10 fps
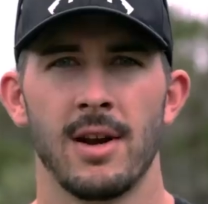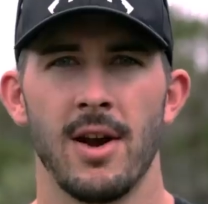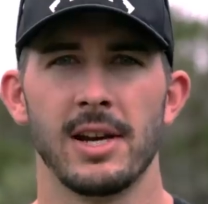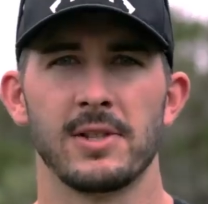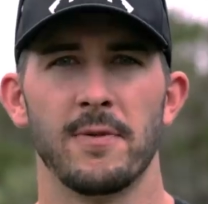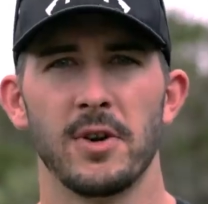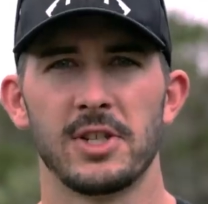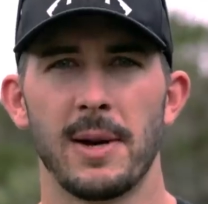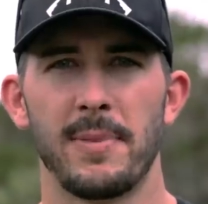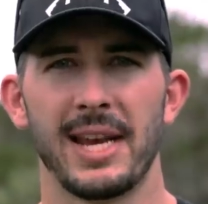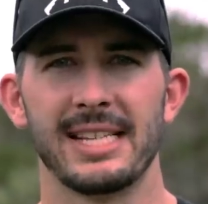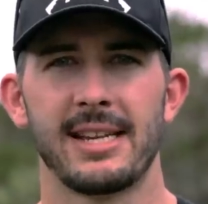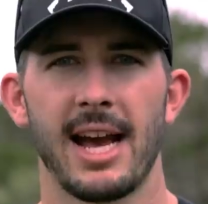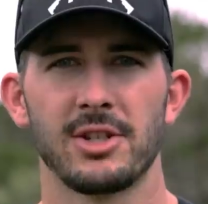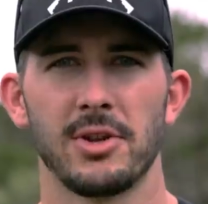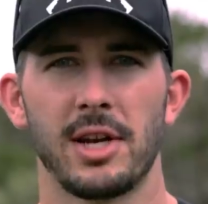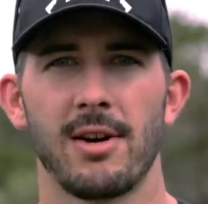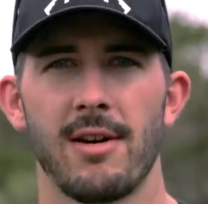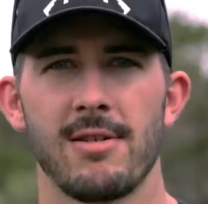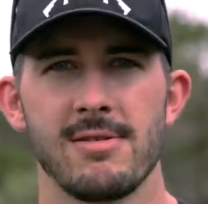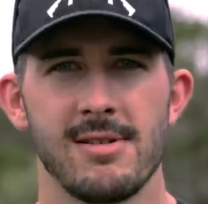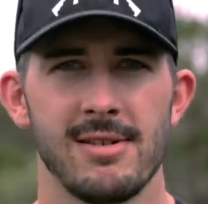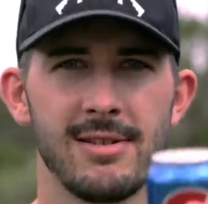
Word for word: All right, so first up against Casualty Carl,